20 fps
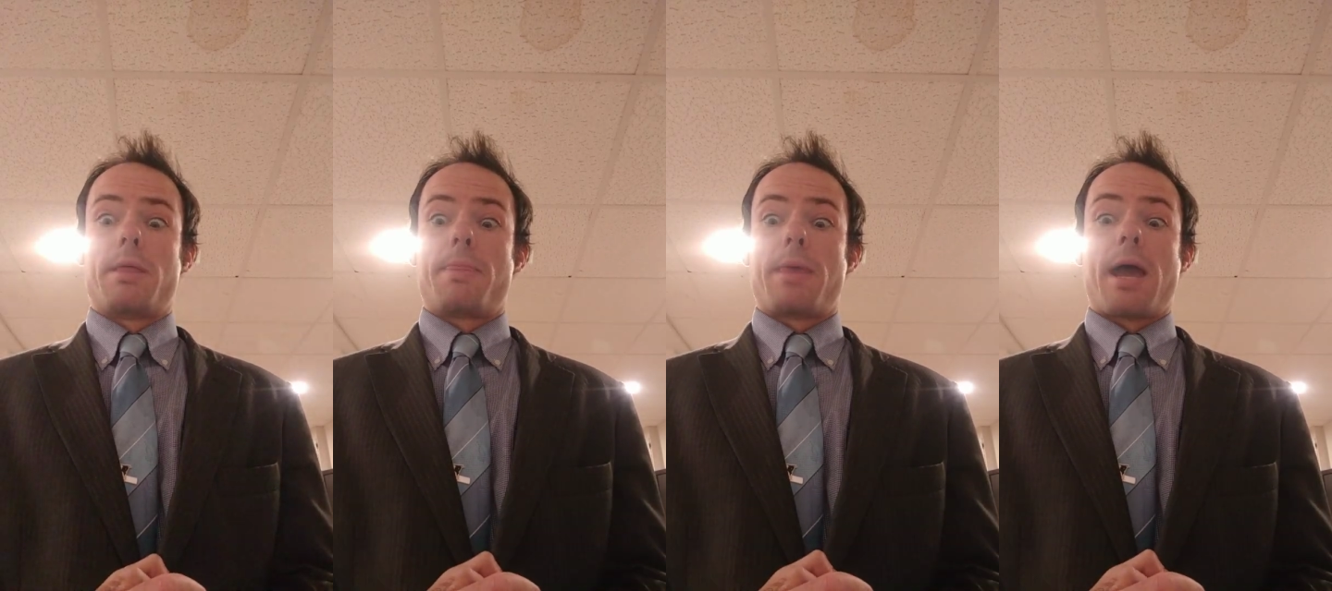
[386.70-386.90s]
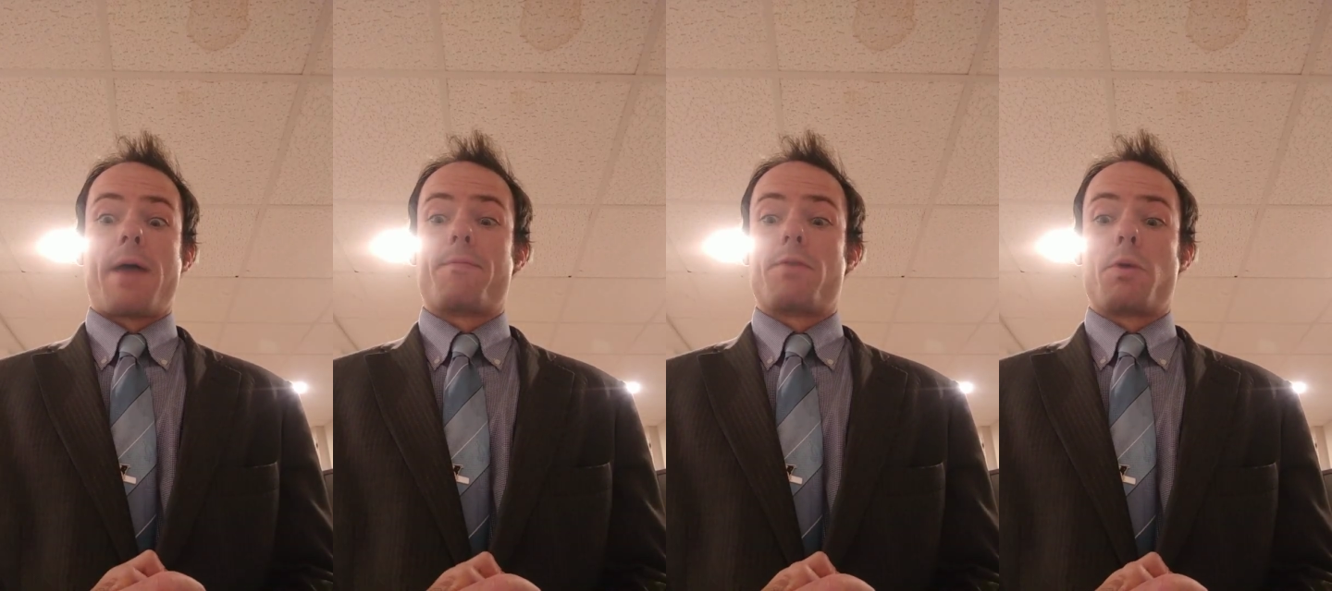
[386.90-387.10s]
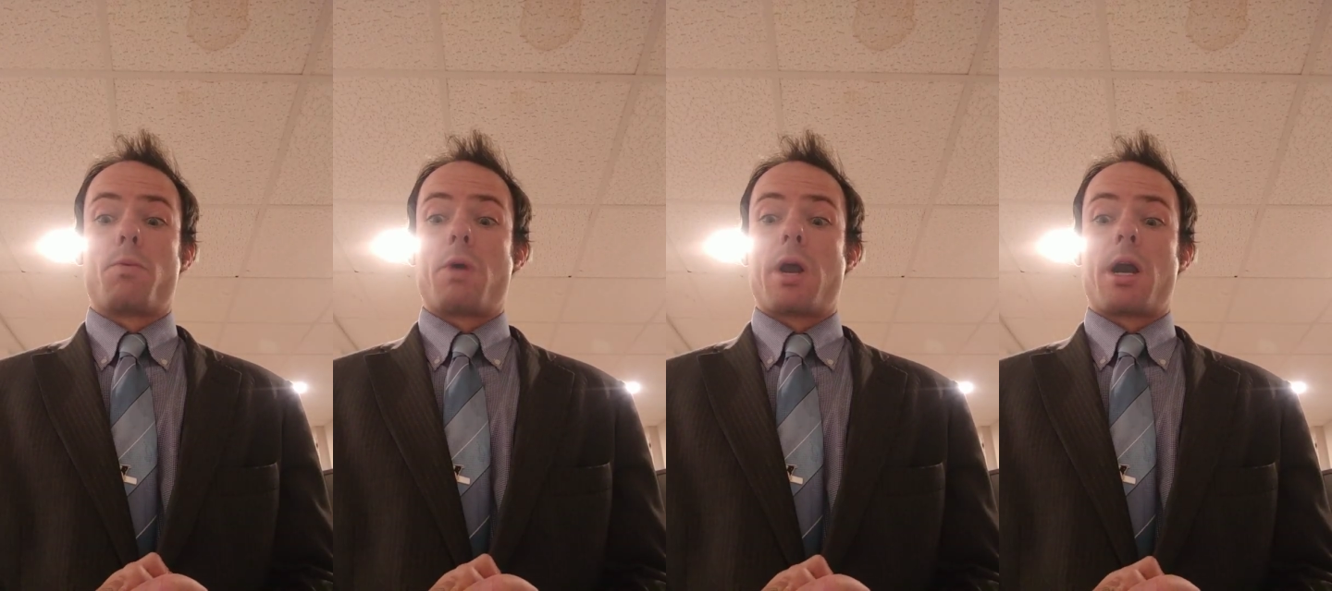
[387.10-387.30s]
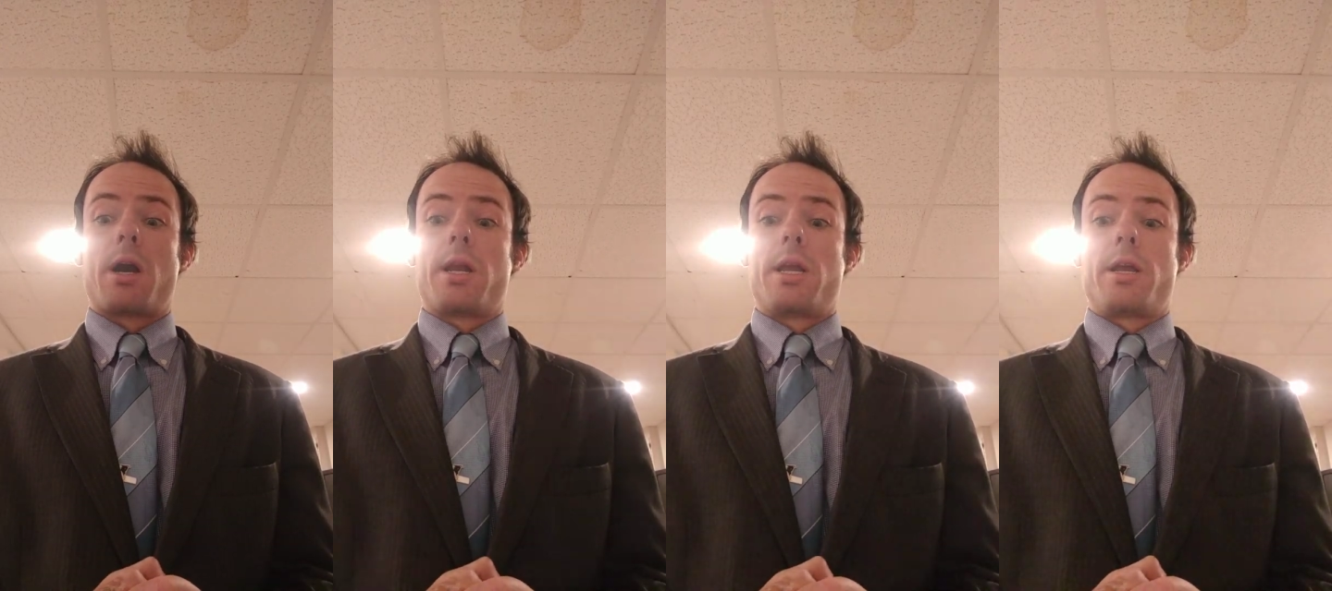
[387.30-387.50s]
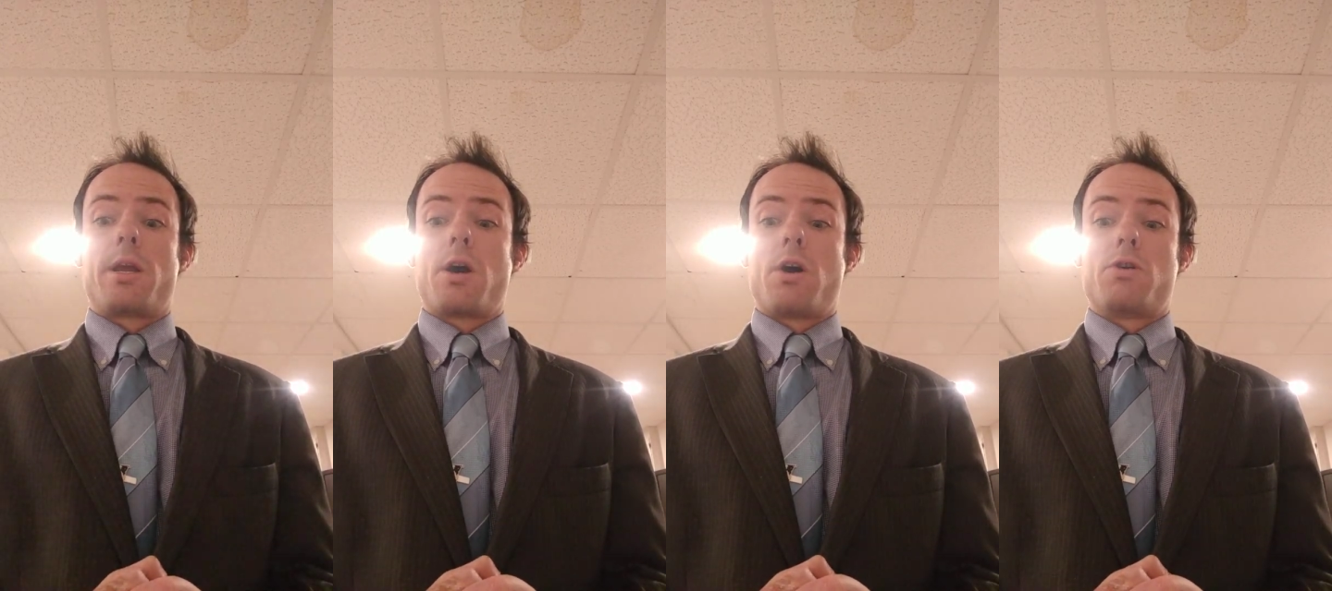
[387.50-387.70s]
everywhere
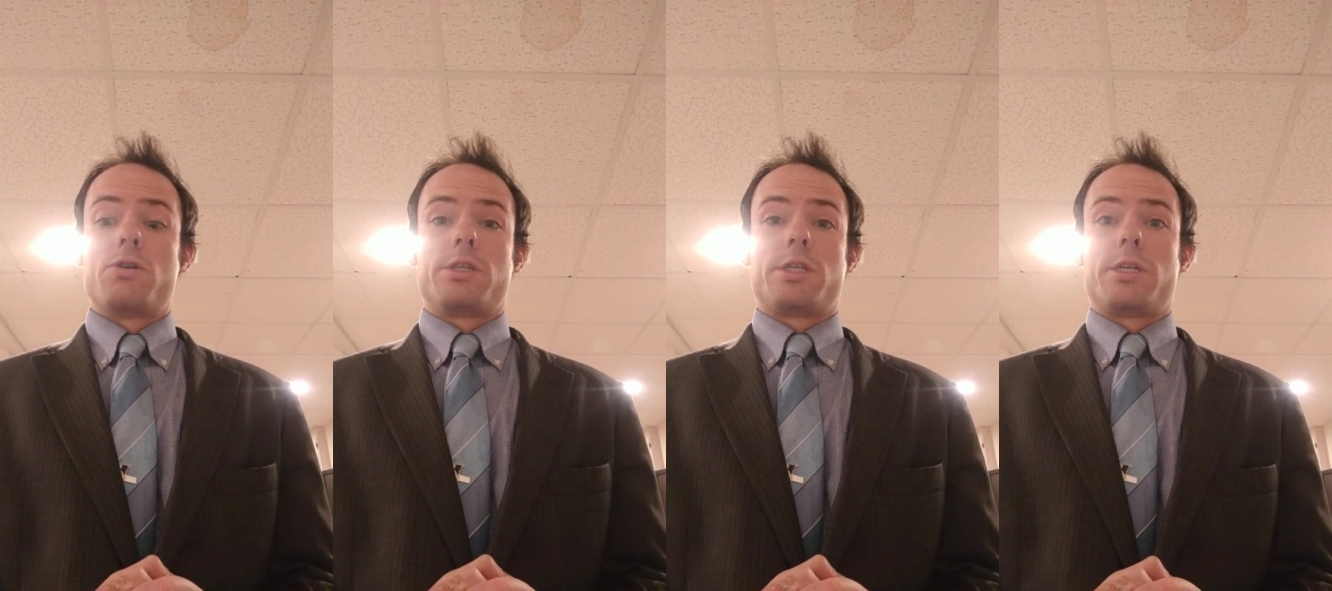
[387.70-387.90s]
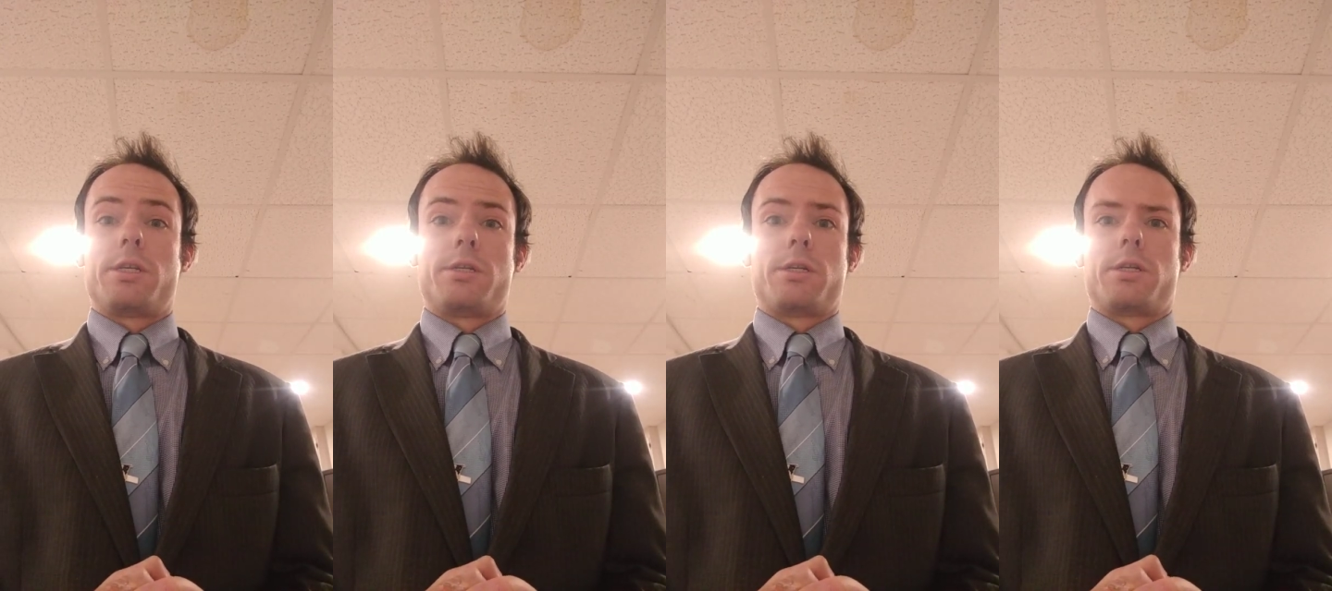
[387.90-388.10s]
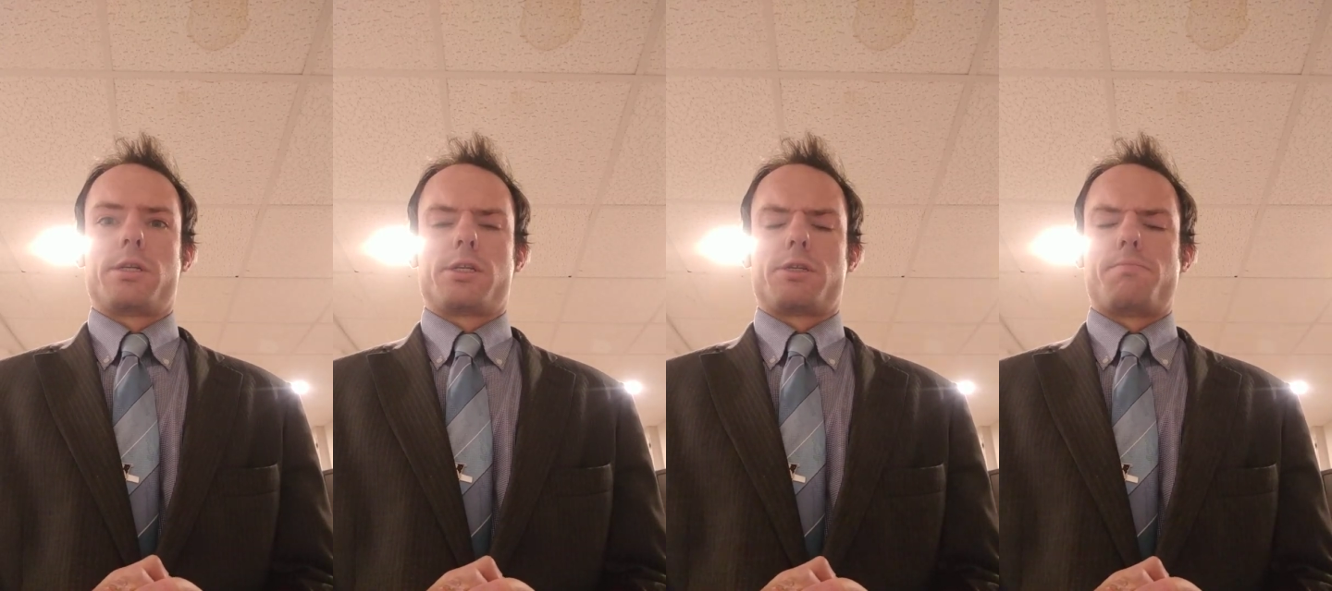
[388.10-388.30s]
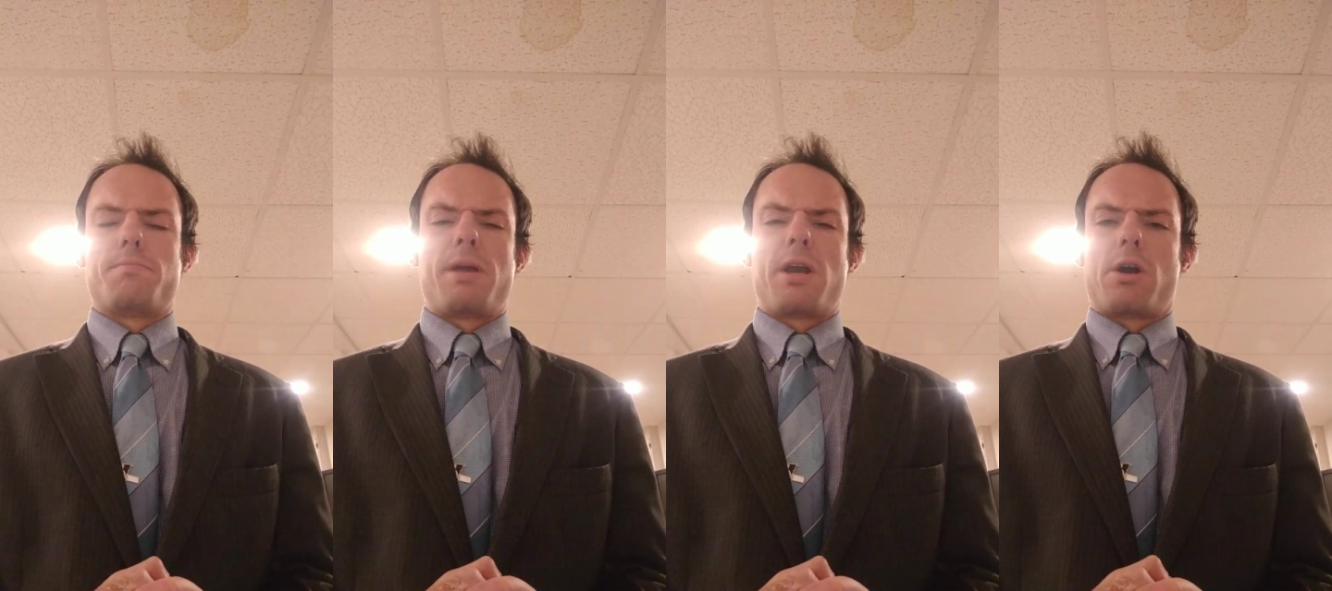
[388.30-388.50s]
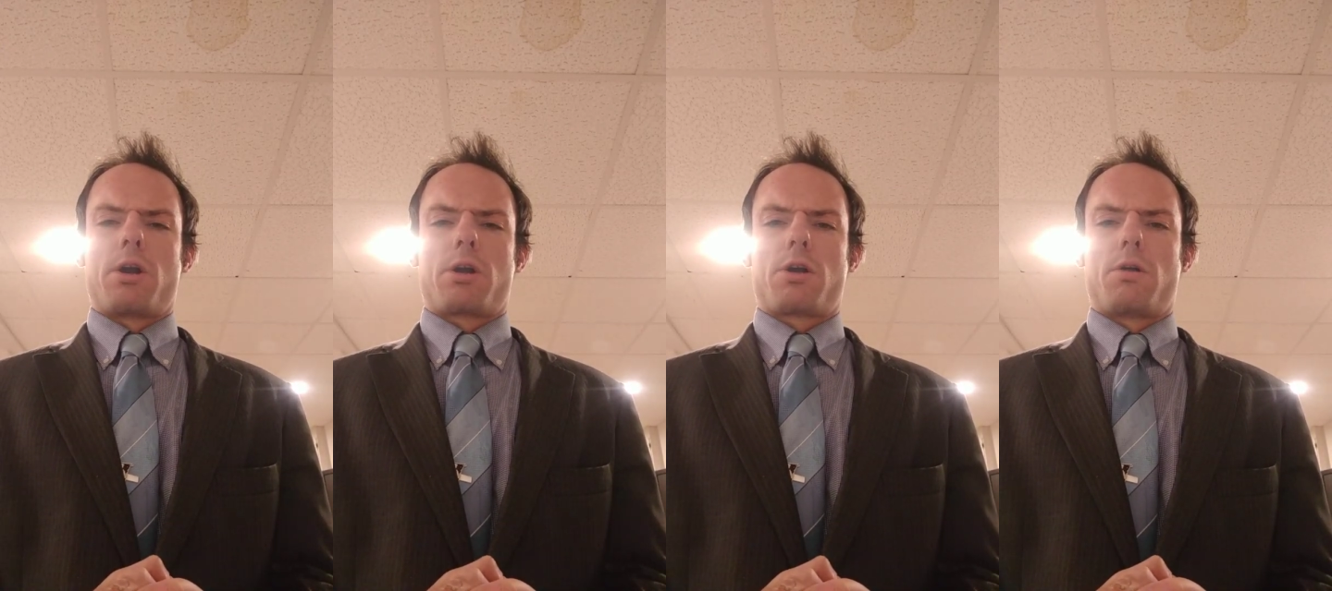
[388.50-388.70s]
he goes, there's this
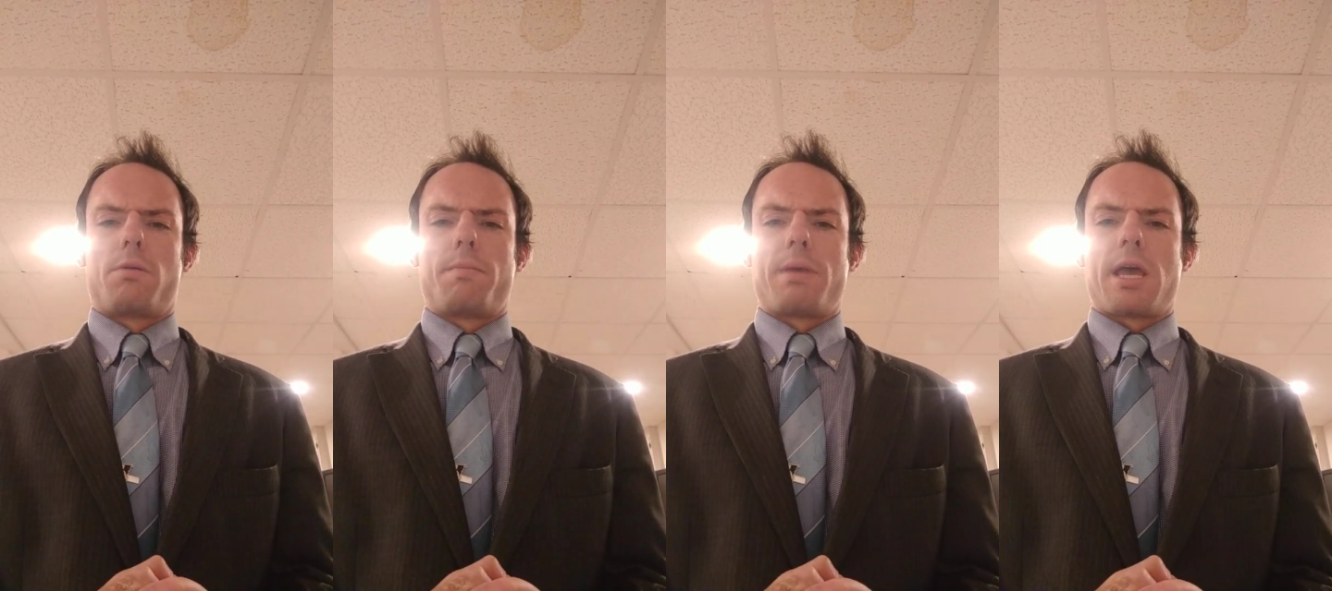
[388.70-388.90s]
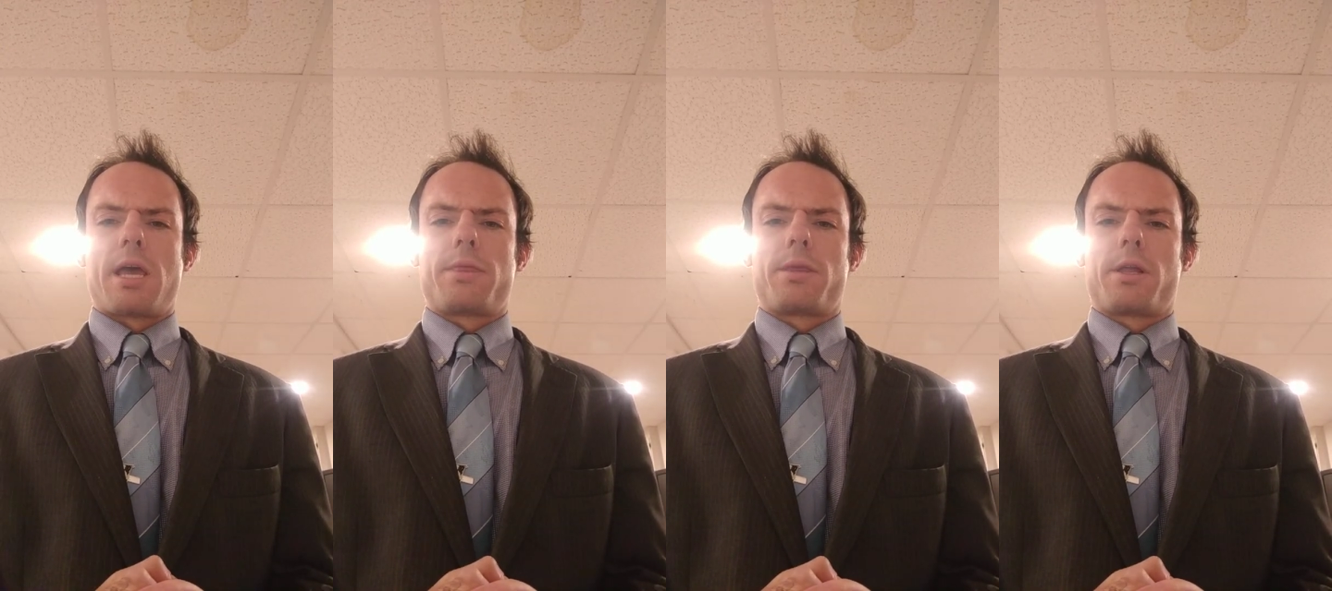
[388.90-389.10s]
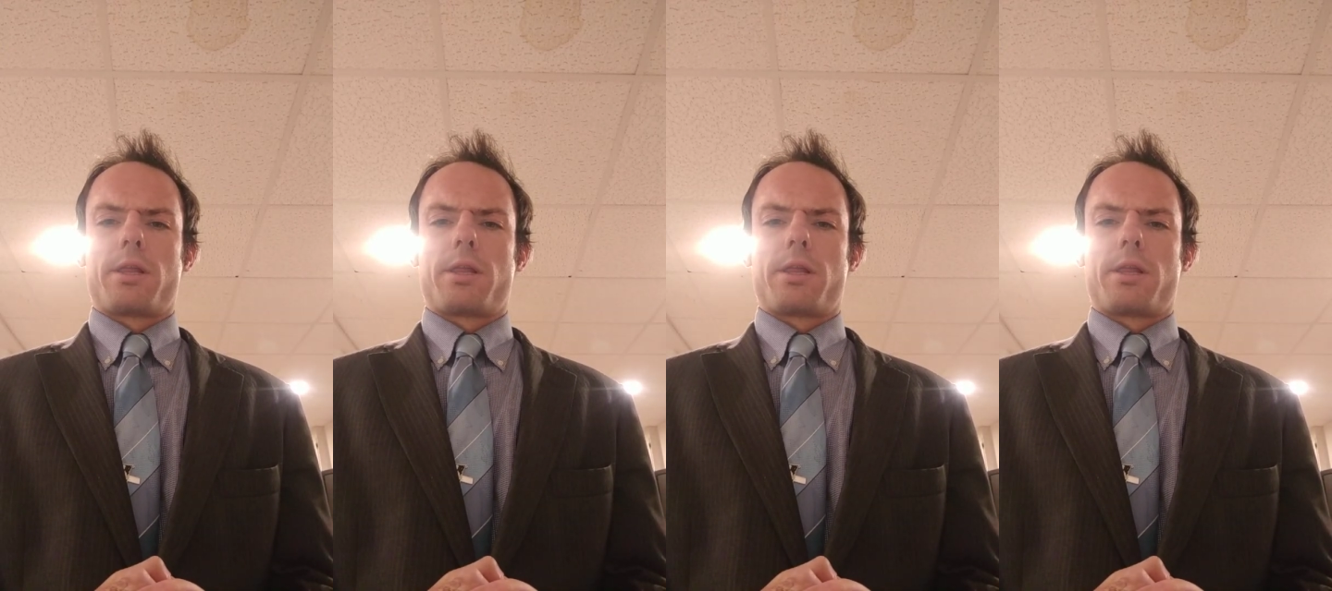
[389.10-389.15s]
miracle man,